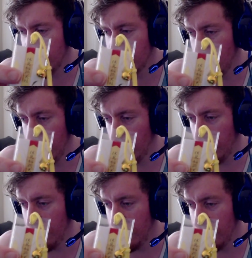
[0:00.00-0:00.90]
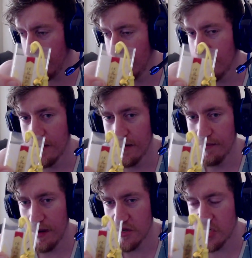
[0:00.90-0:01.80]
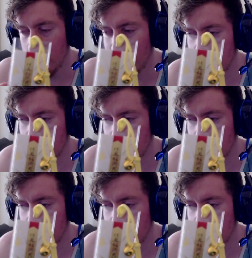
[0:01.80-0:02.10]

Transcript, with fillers: is wrapped around it, but I'm assuming it's